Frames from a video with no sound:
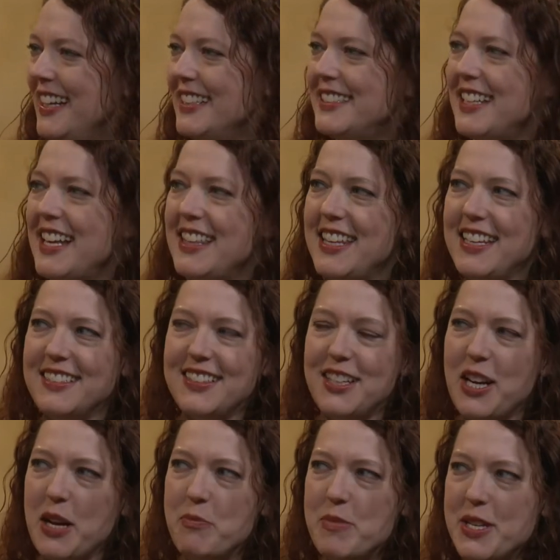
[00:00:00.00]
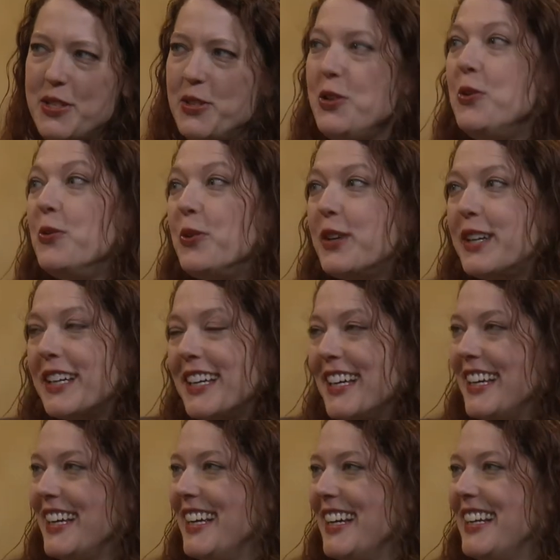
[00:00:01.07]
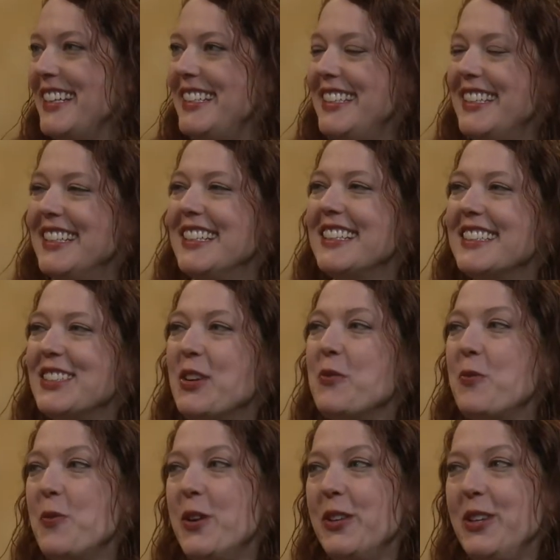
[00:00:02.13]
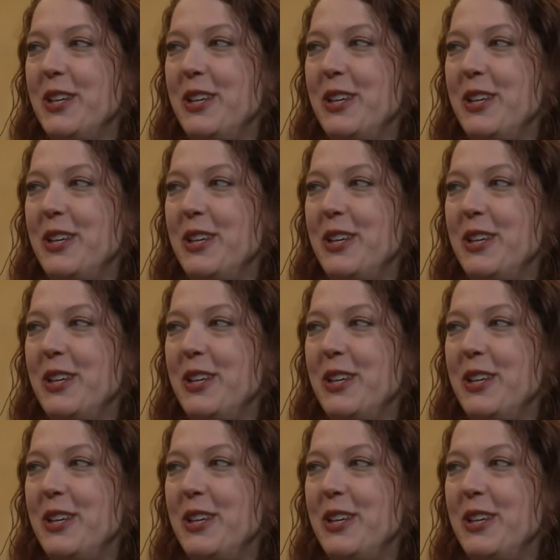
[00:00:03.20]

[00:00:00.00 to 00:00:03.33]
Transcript: say things like "I miss you." they're really